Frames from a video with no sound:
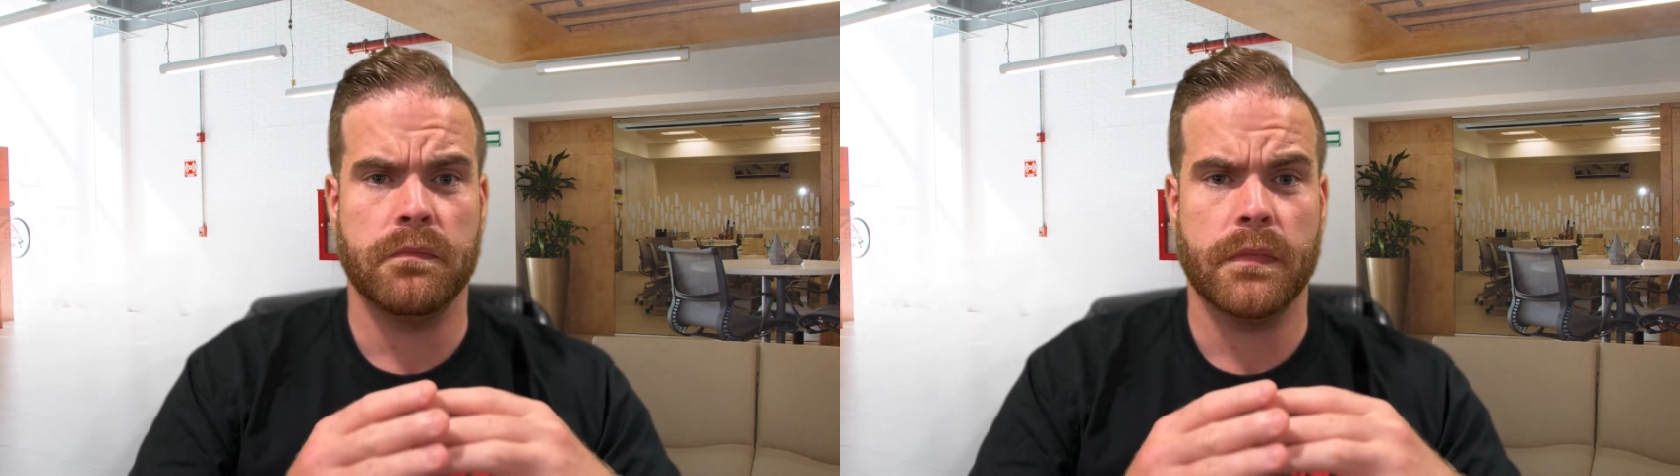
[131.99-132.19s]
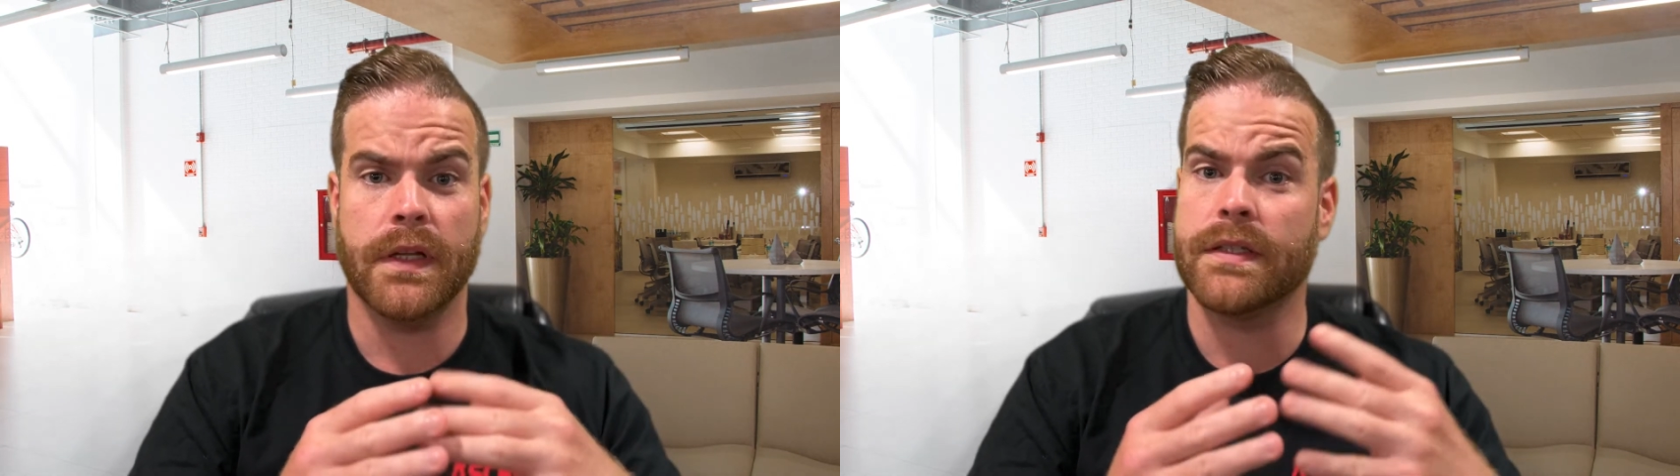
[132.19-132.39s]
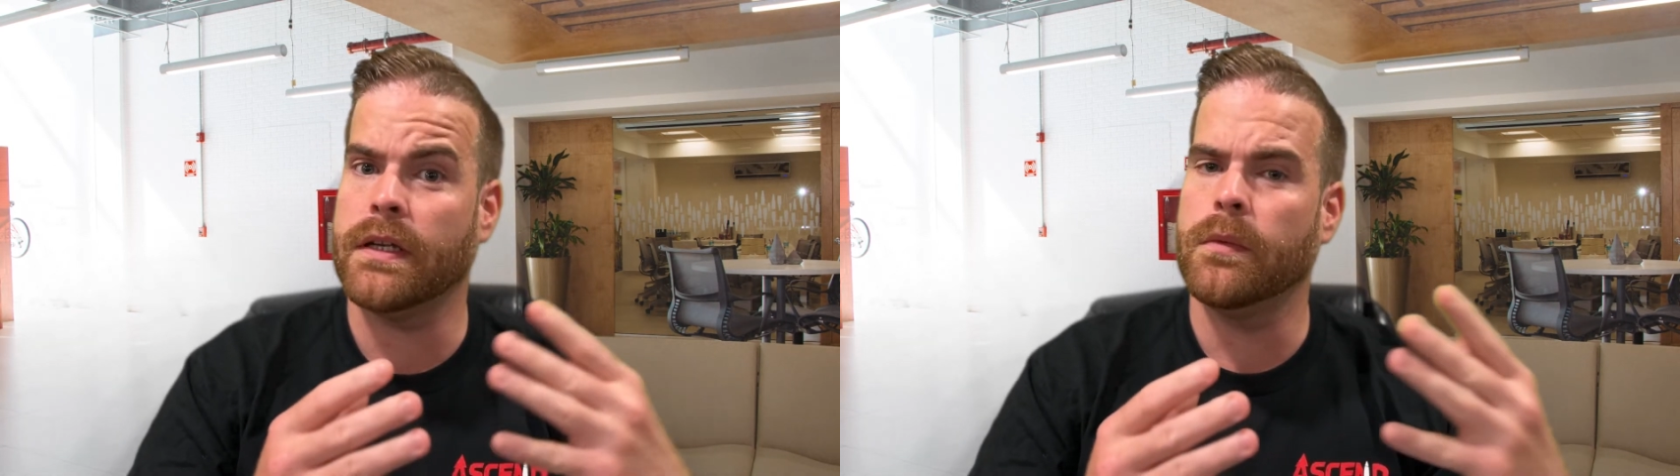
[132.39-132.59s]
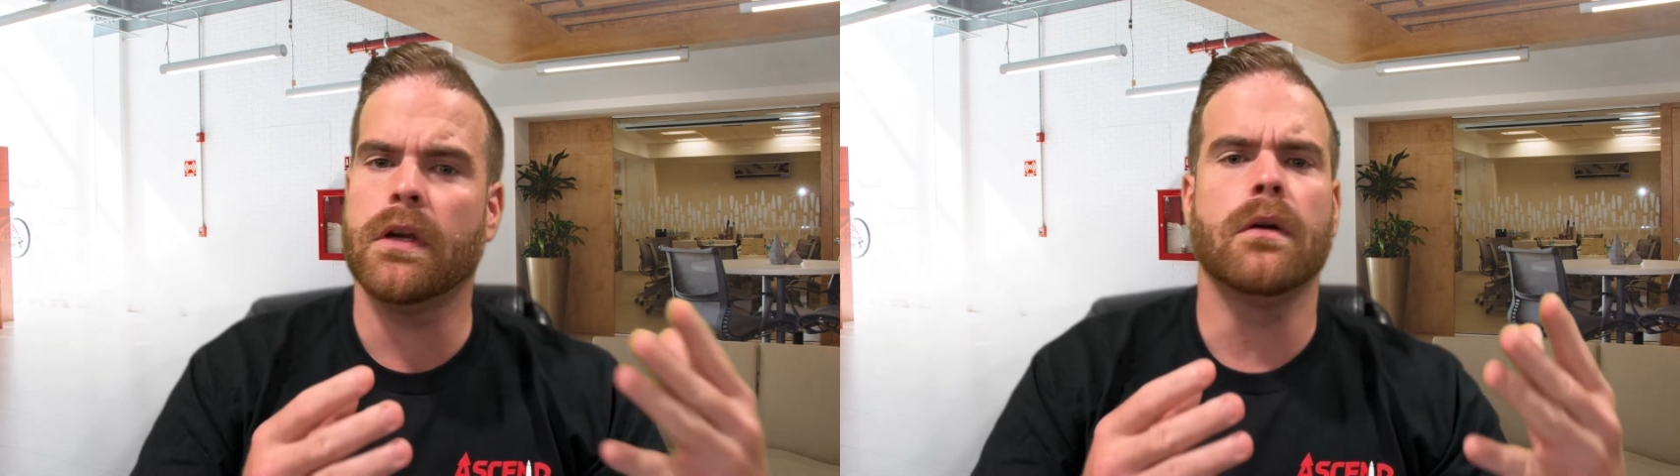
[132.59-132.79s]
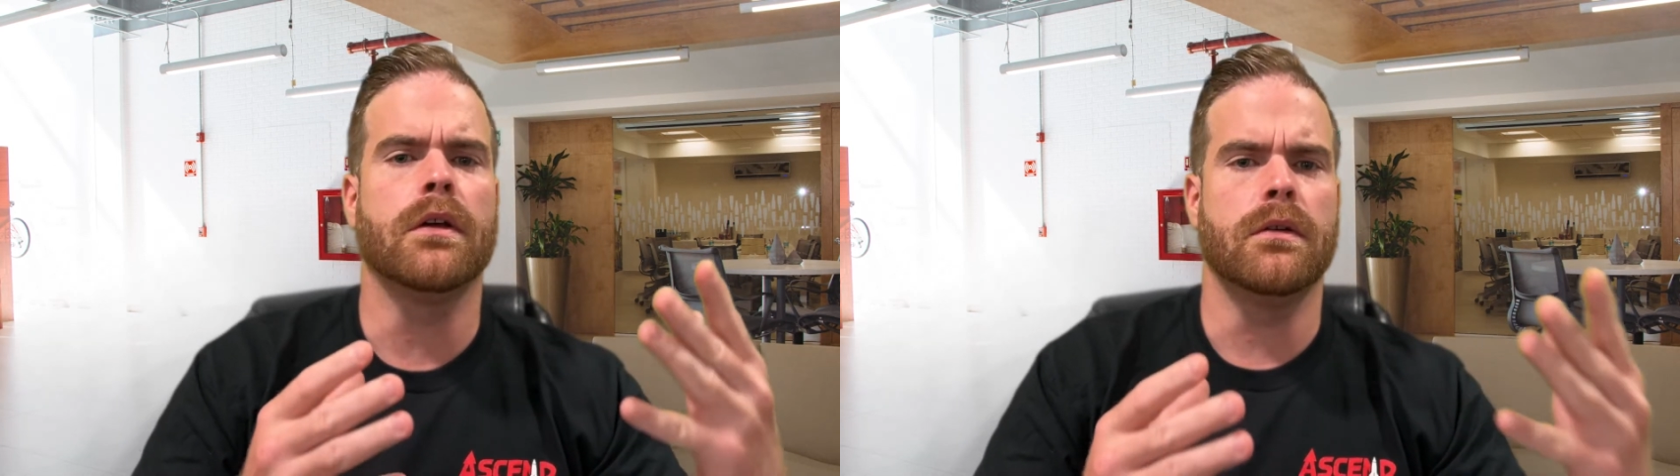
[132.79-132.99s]
let's say we
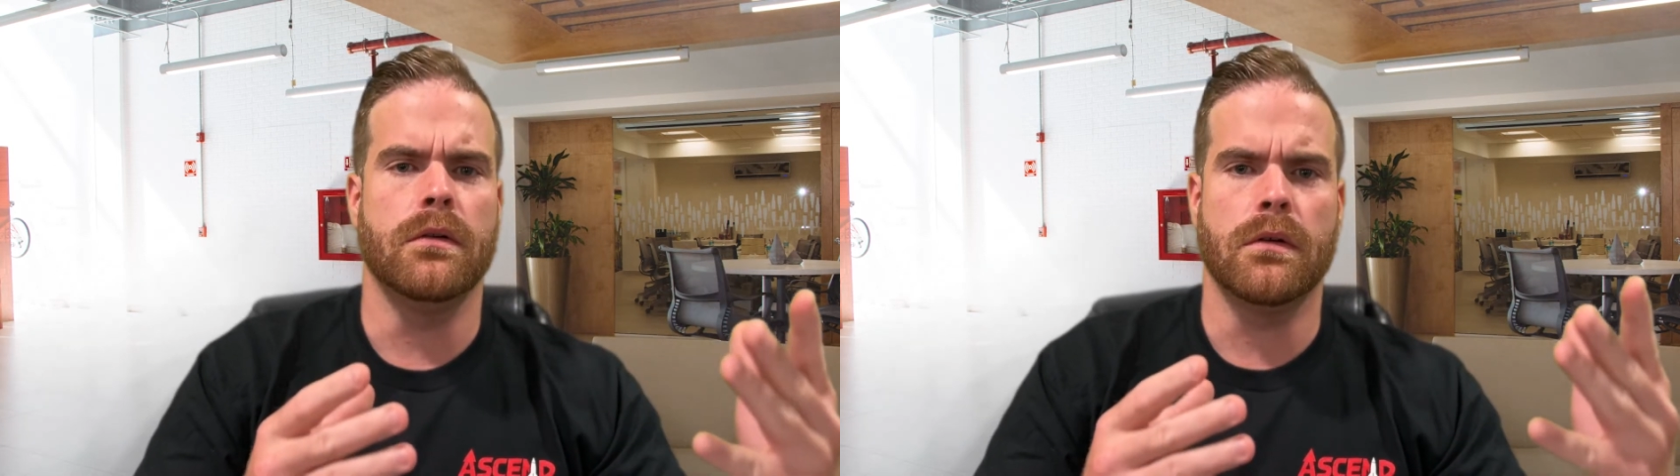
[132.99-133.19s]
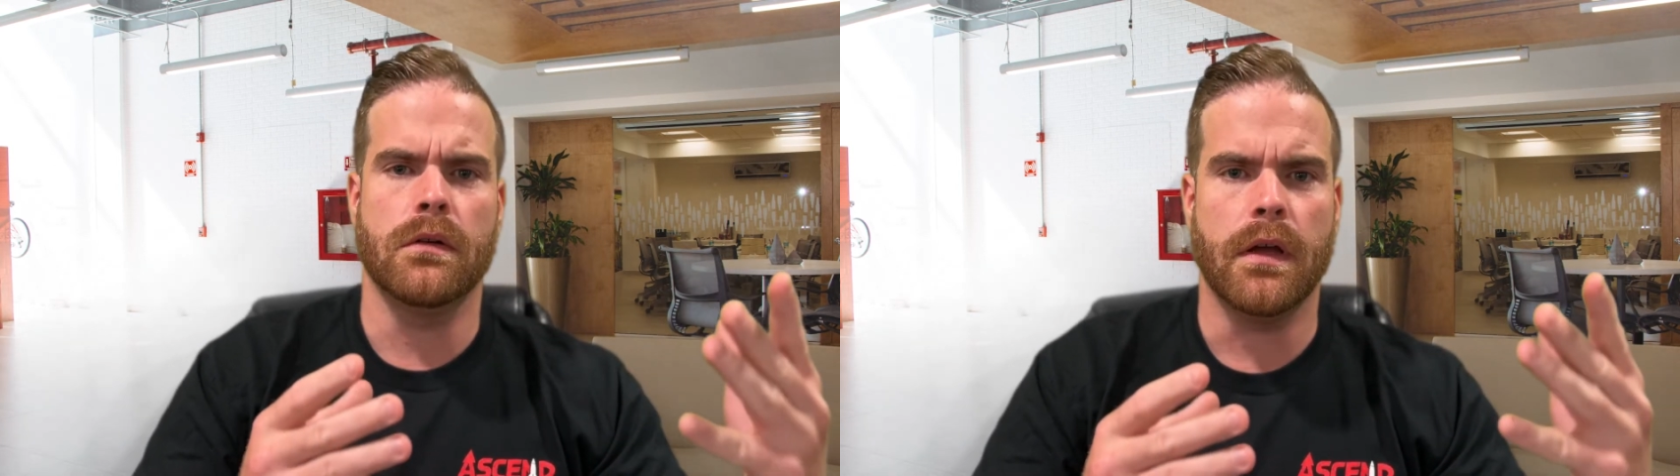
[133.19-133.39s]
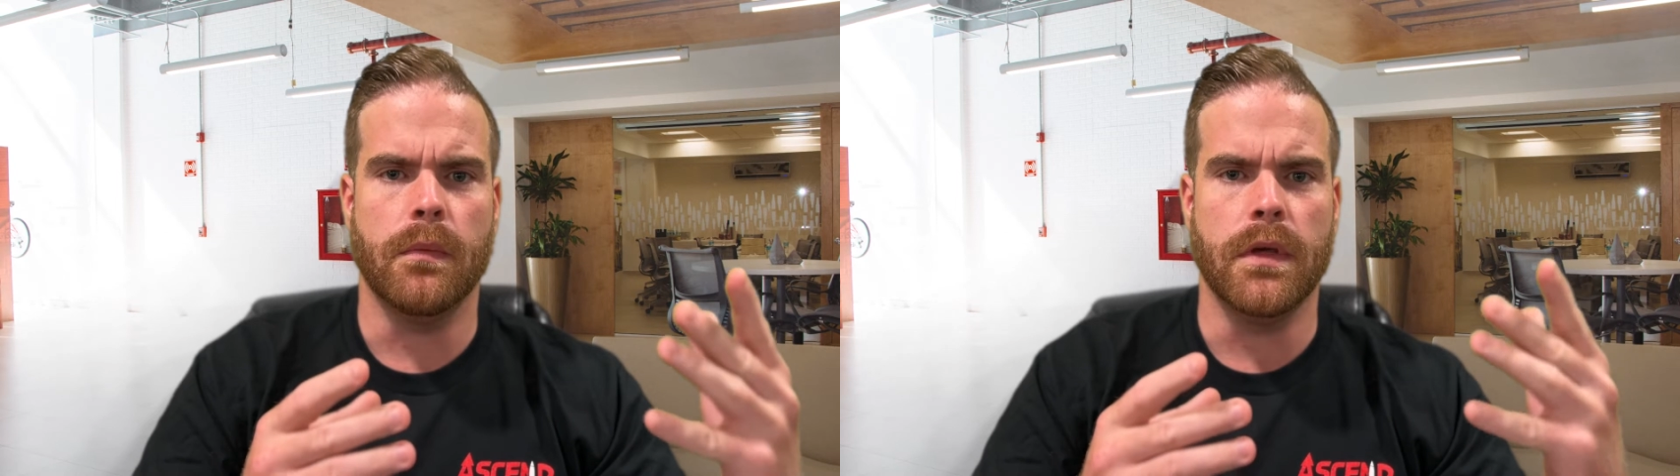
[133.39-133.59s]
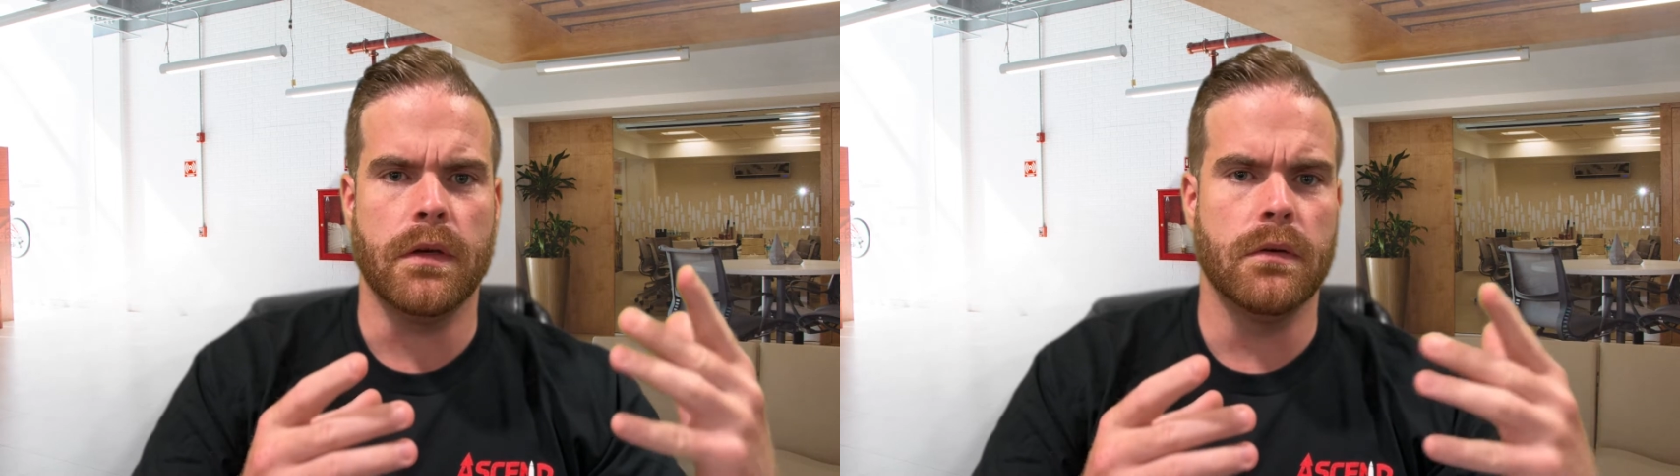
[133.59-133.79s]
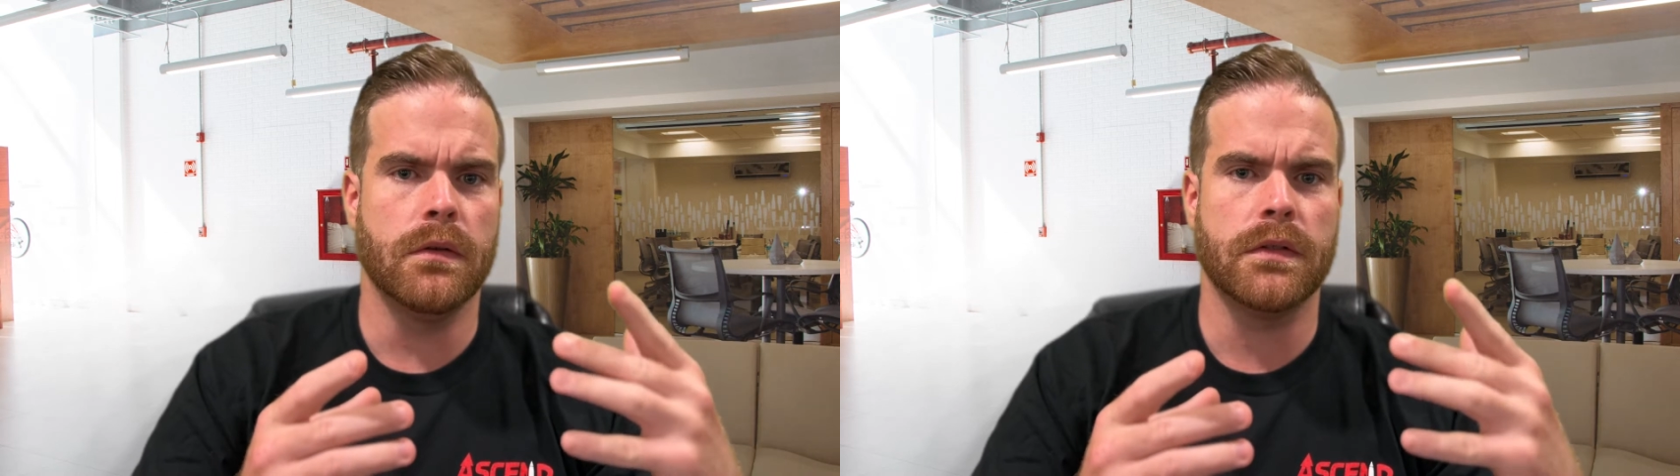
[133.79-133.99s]
go to Google and we
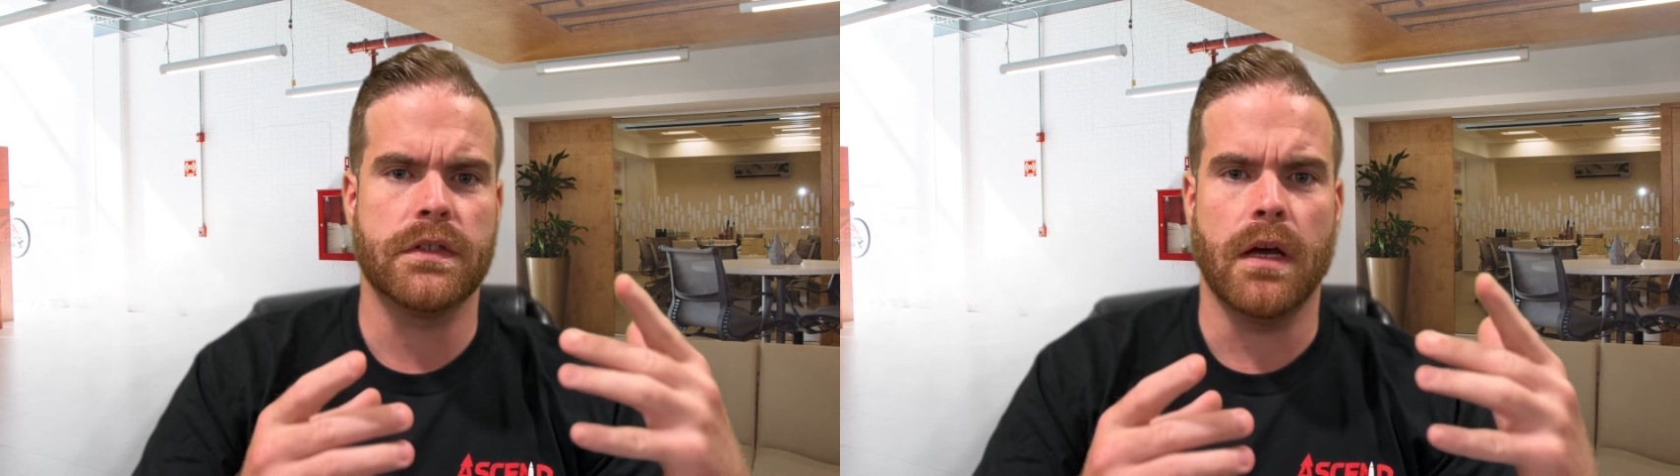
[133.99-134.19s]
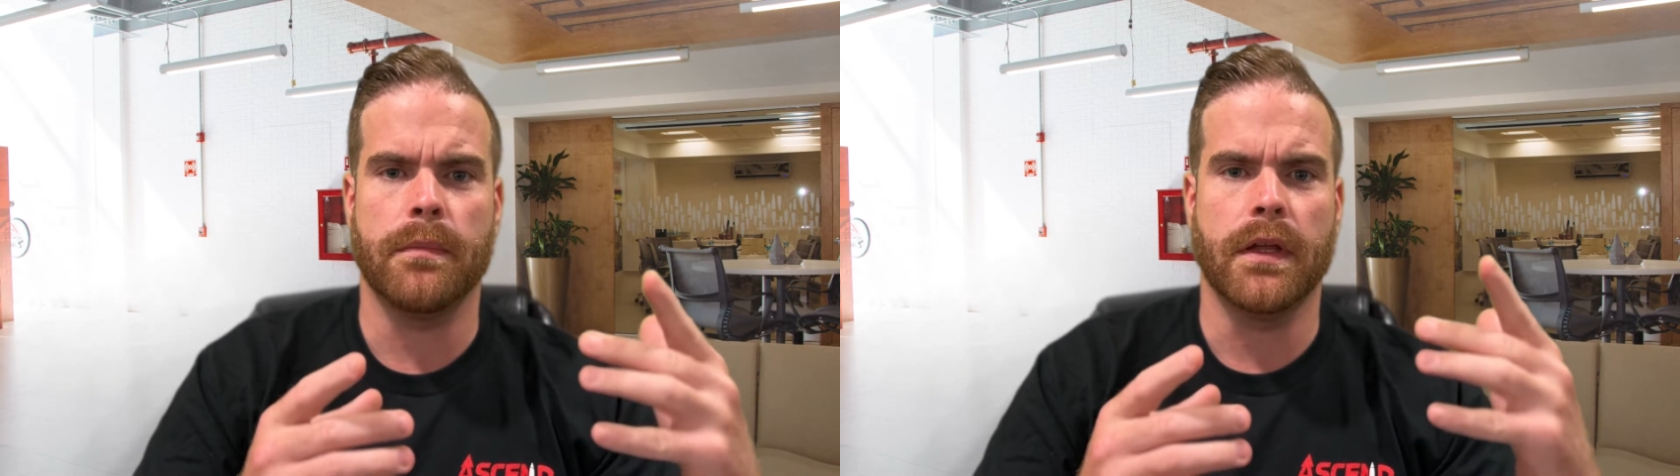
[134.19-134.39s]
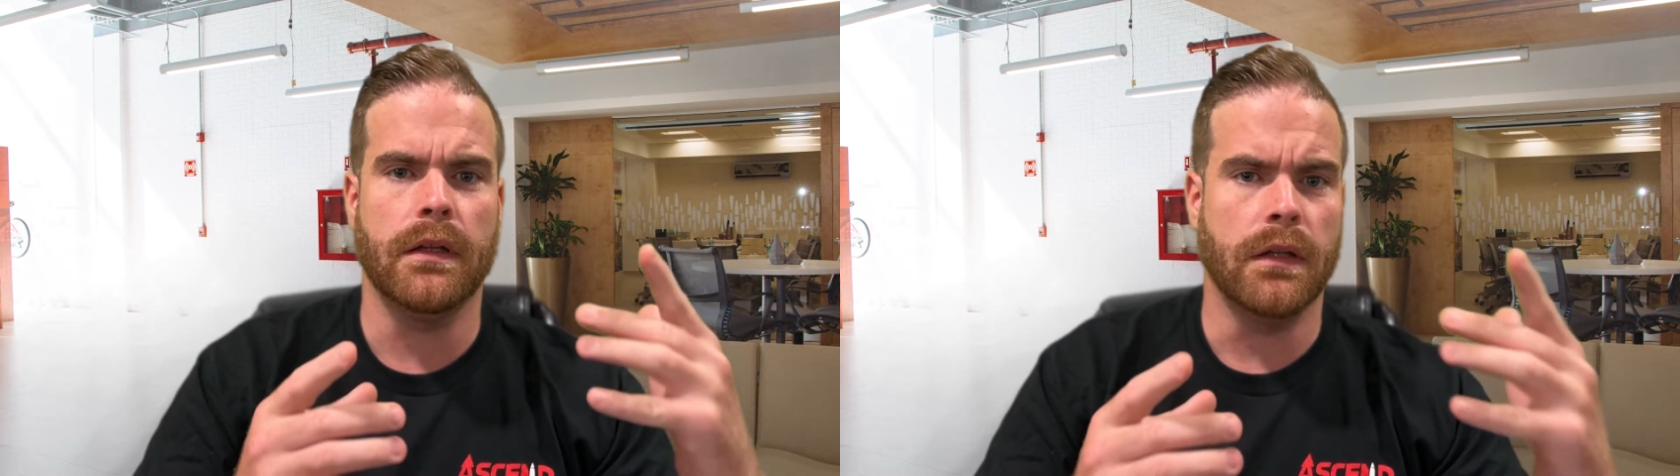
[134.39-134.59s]
Google something